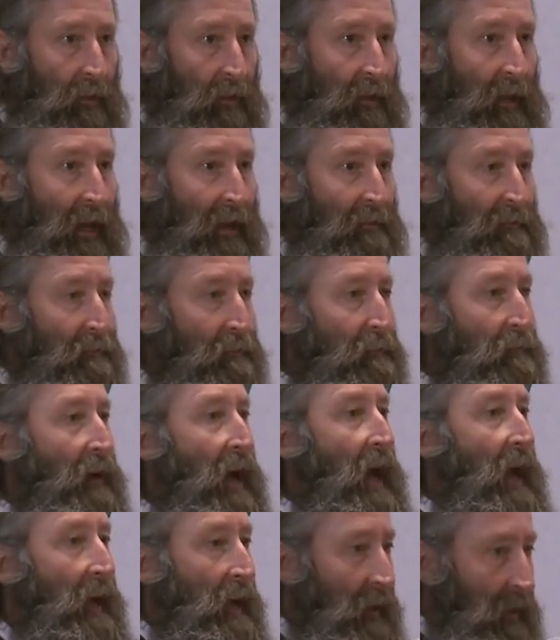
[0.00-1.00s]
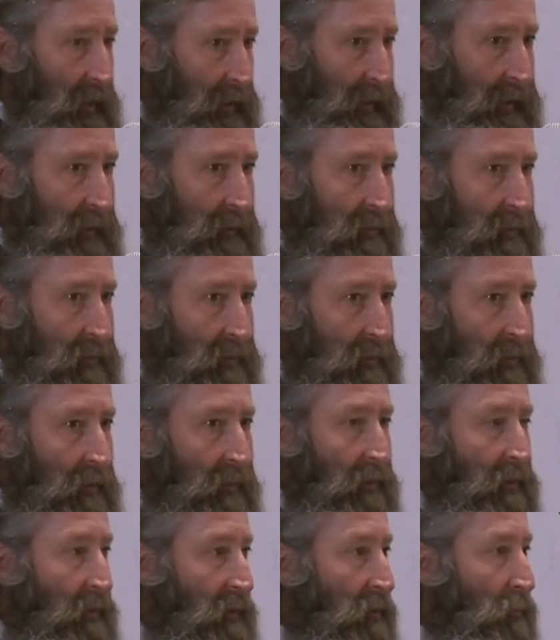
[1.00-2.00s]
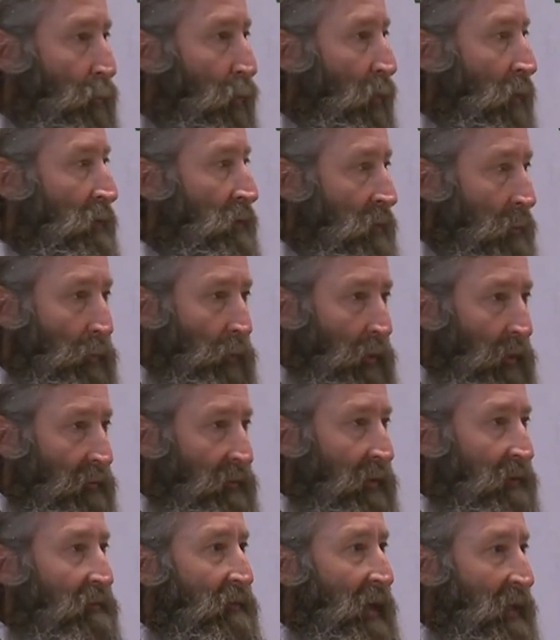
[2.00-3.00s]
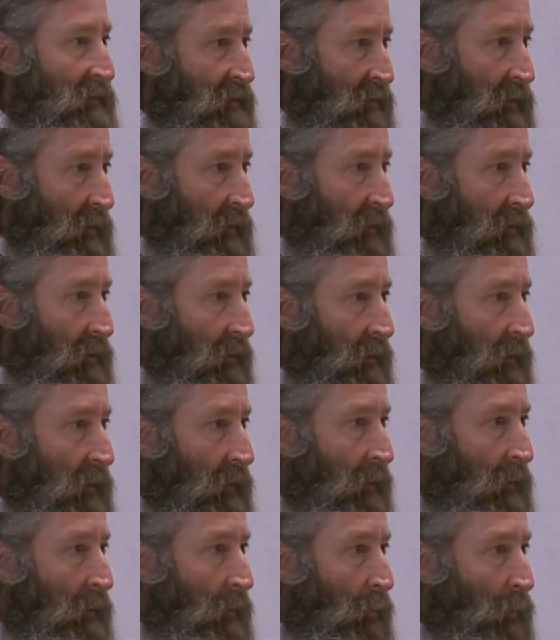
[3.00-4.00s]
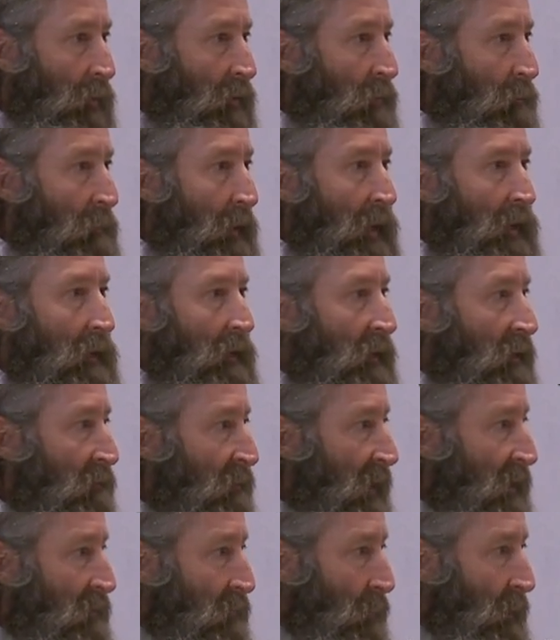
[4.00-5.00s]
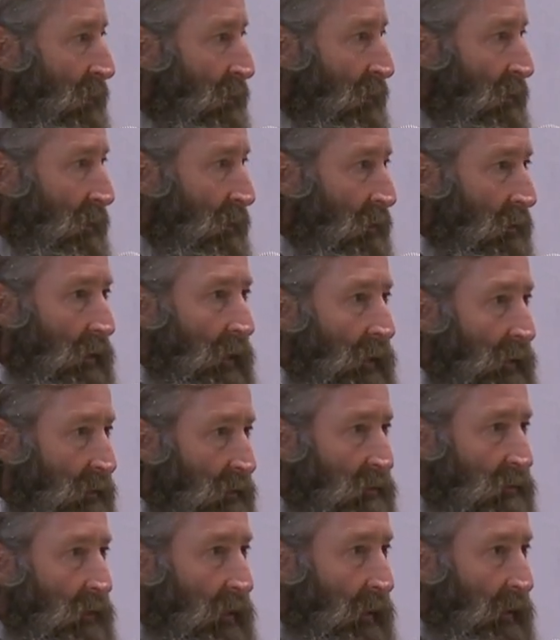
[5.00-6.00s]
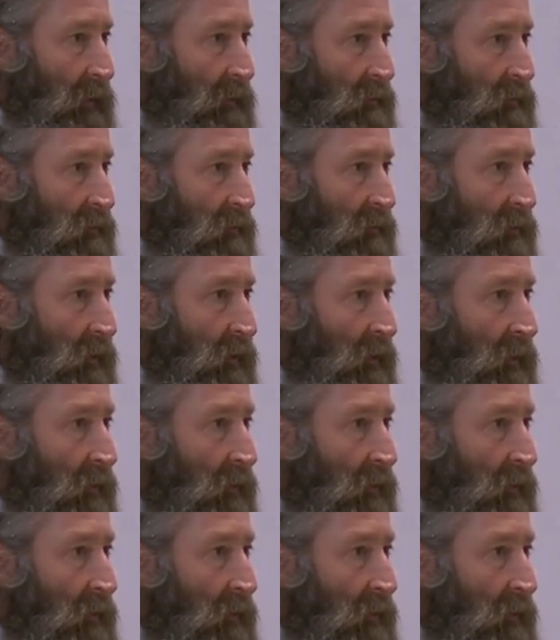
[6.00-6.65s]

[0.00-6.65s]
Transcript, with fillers: that violates this principle of investing when you make an investment in the United States,